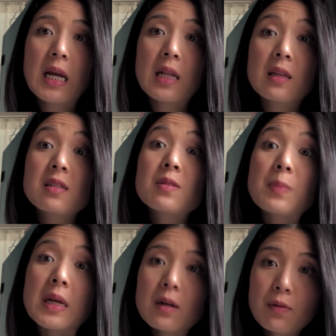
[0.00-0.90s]
in the
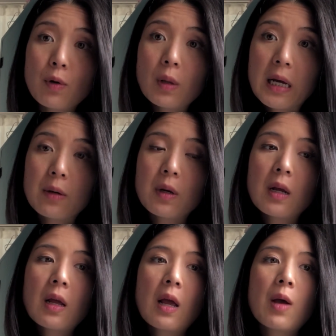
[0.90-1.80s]
speed of rollout
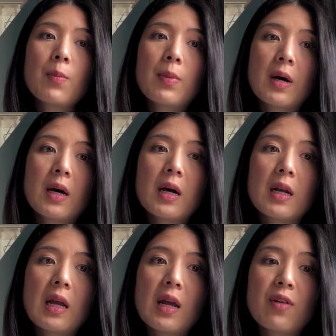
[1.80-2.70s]

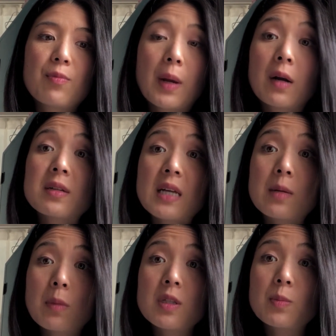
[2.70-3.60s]
but if parents
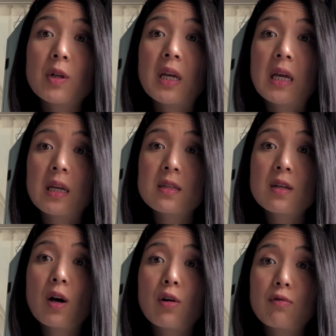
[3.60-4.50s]
had multiple kids
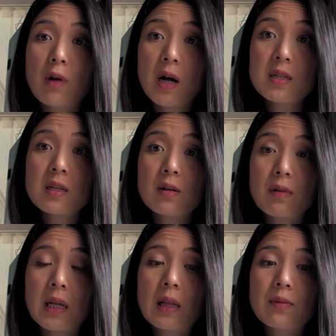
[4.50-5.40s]
across the
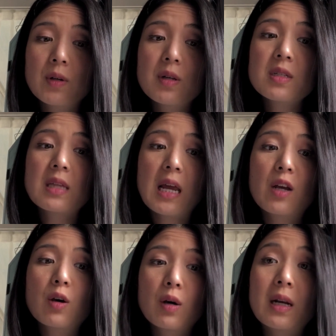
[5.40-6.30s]
grade levels, they
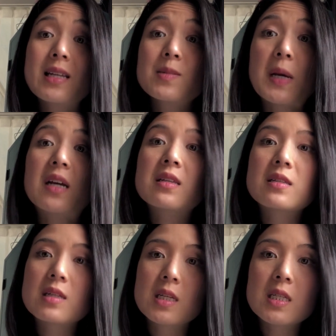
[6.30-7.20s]
could expect
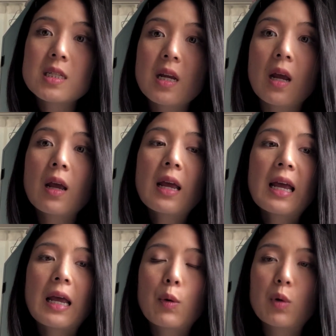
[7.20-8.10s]
consistency
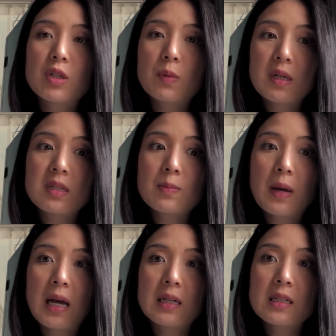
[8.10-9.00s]
in what to
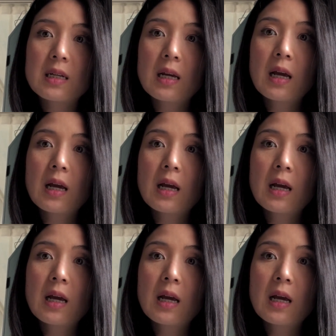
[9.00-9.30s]
expect